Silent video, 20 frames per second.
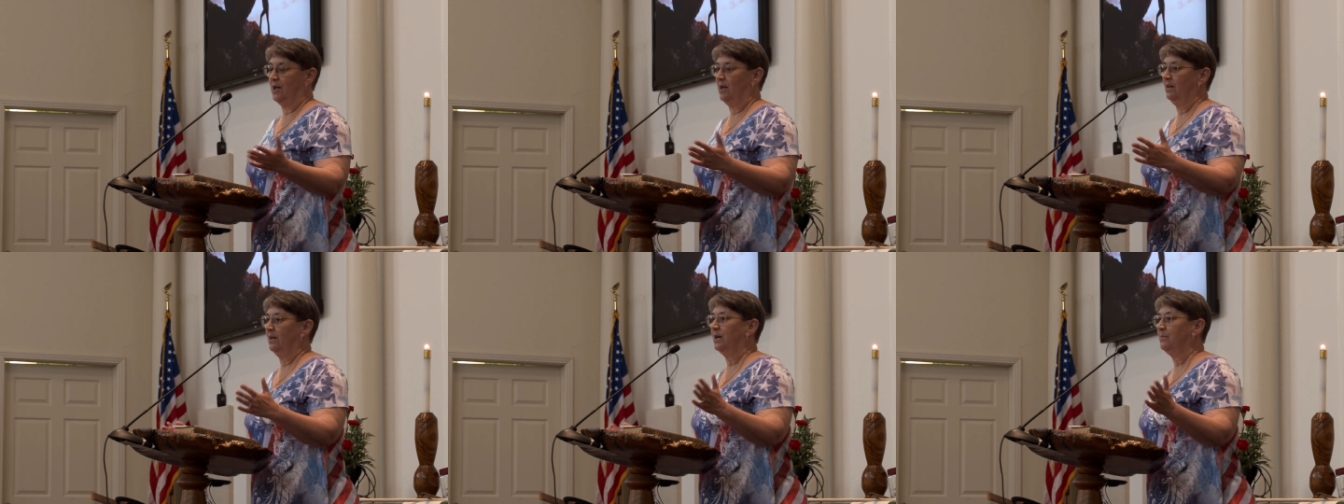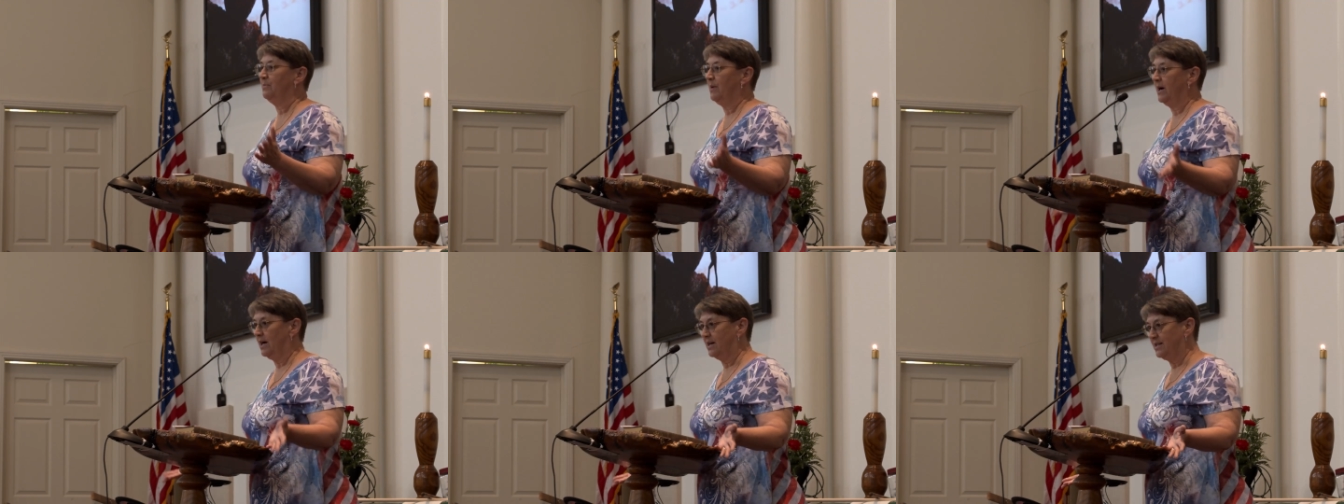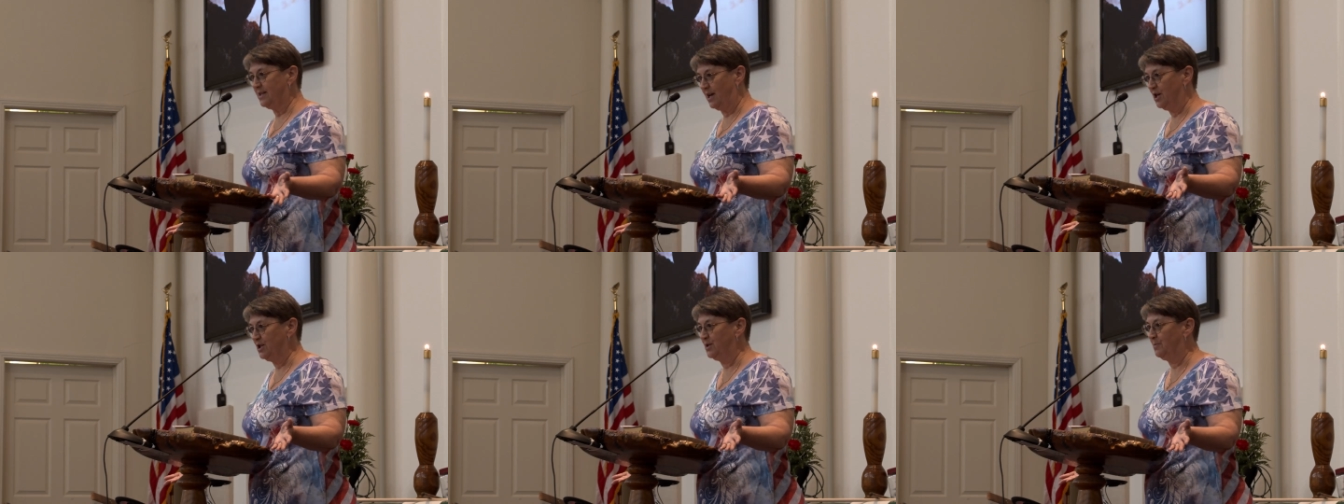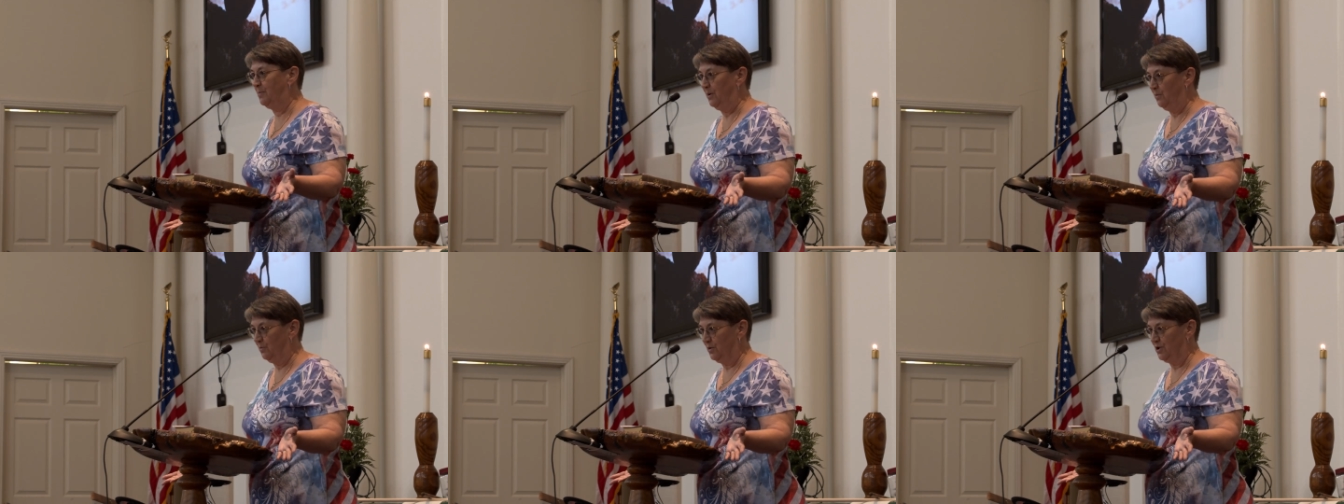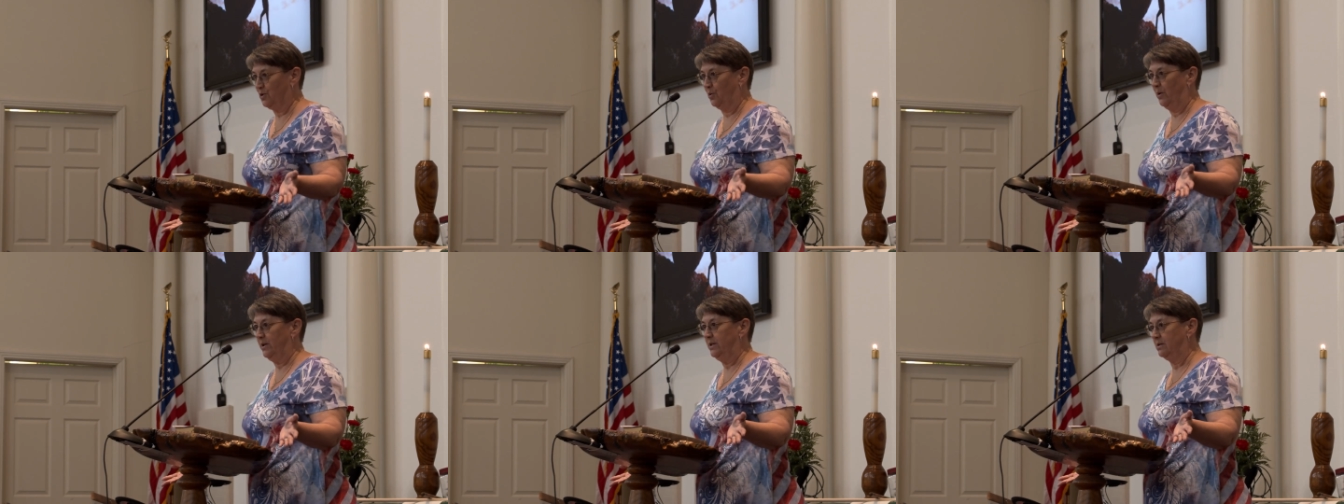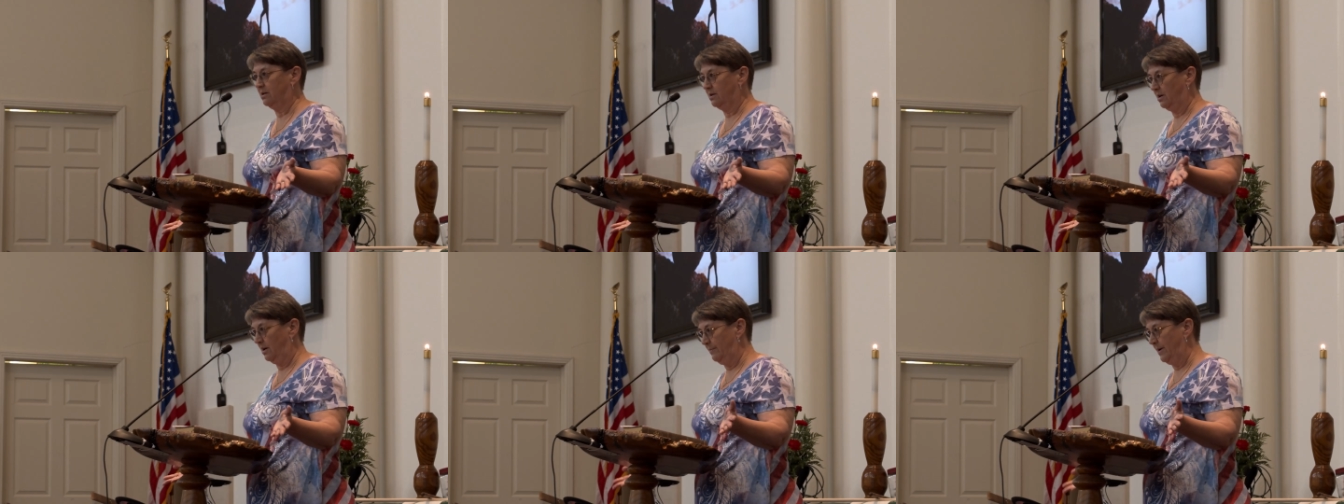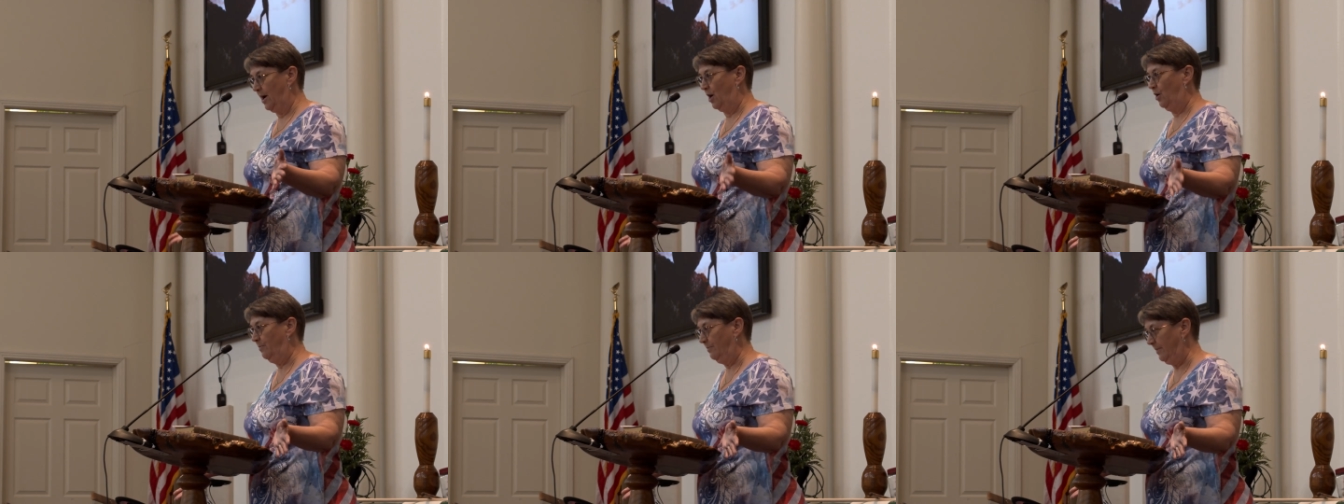not like my ex husband was going to
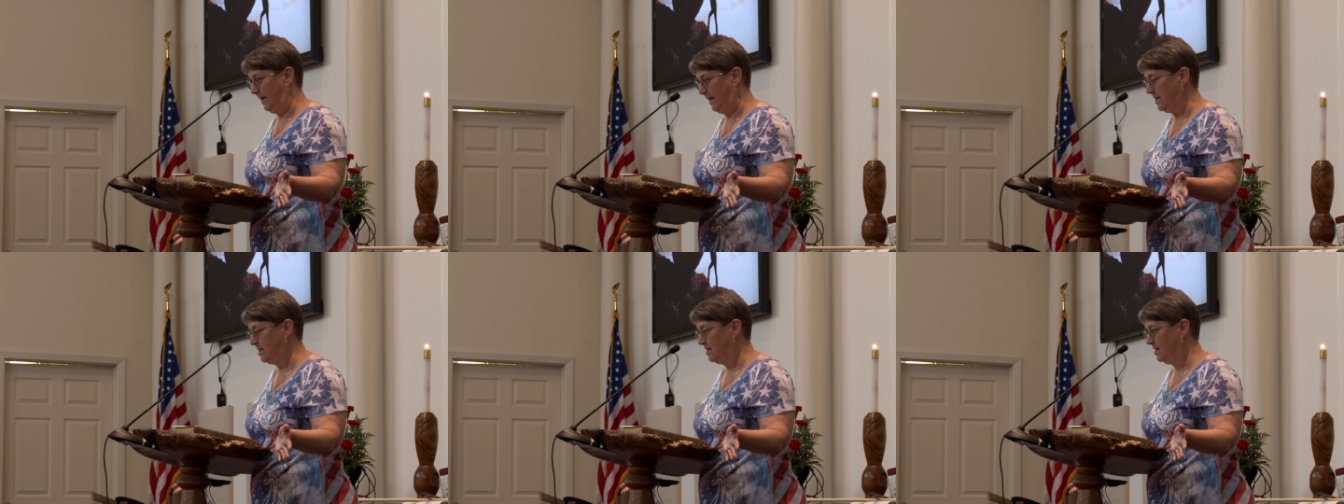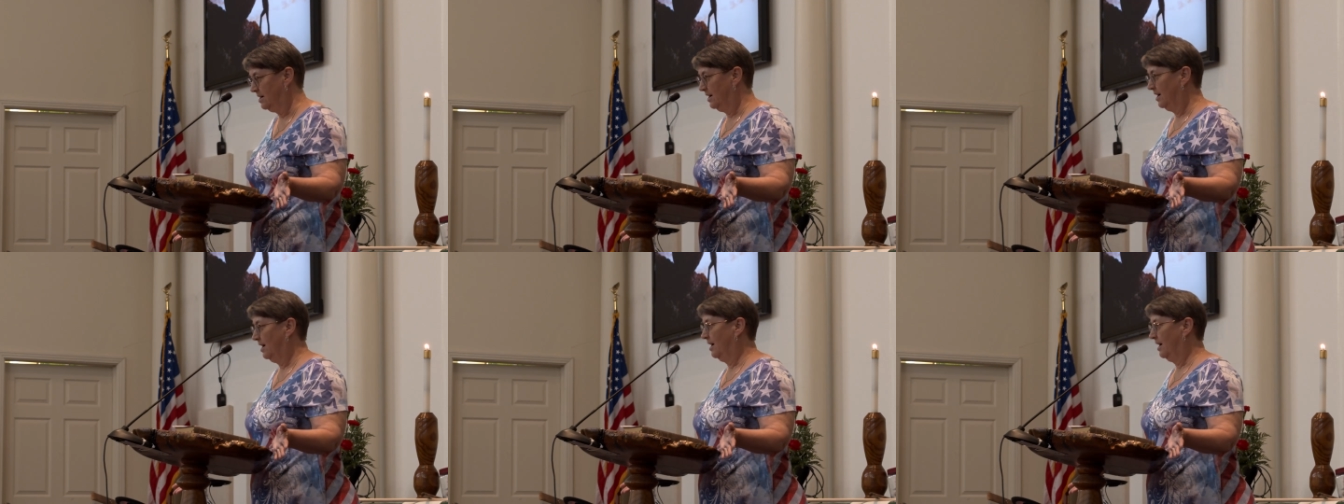come help me.